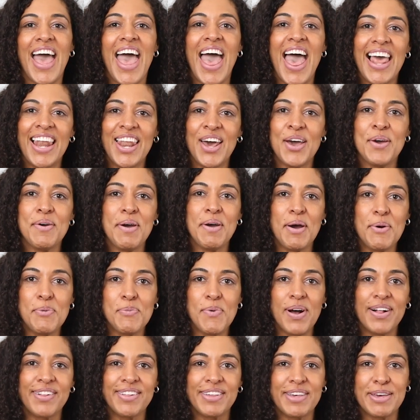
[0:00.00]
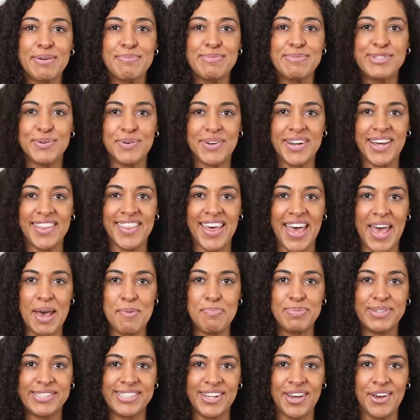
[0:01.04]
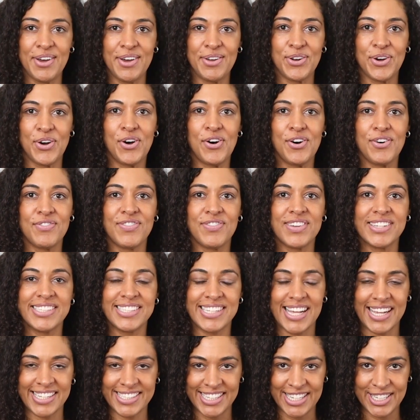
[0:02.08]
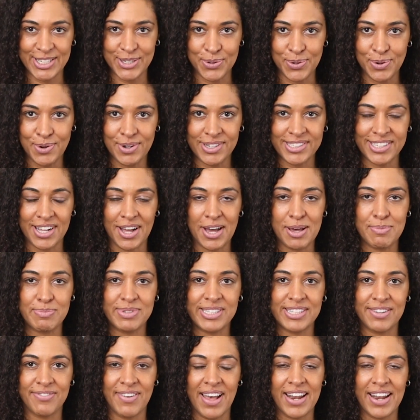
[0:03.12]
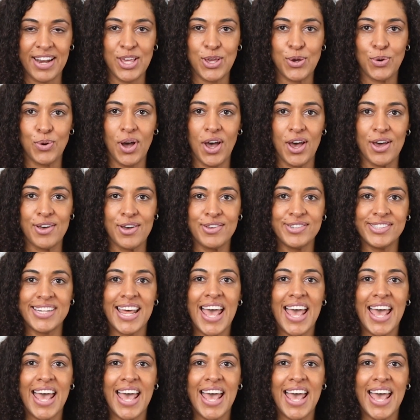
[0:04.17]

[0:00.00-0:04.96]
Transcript: Hello and welcome to another episode of Sassi Talks. I'm Savahna, your host,